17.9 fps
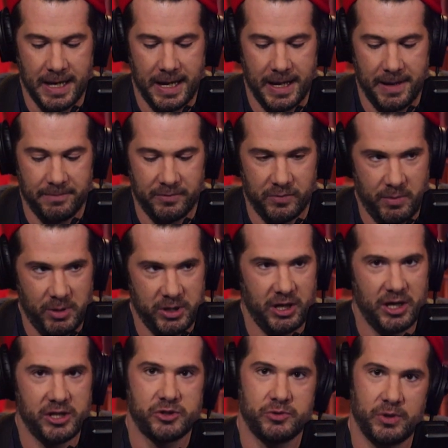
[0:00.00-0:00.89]
Remember
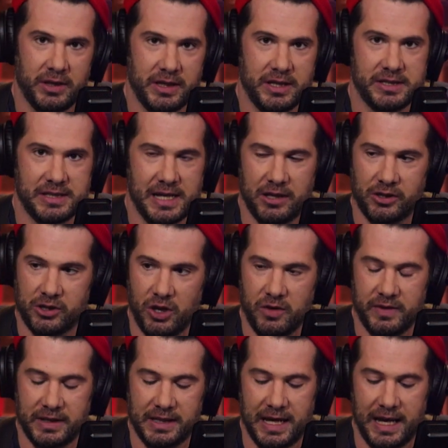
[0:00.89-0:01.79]
the Australia-style
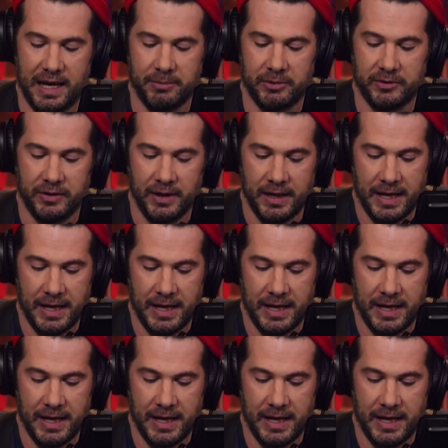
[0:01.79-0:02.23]
COVID camps?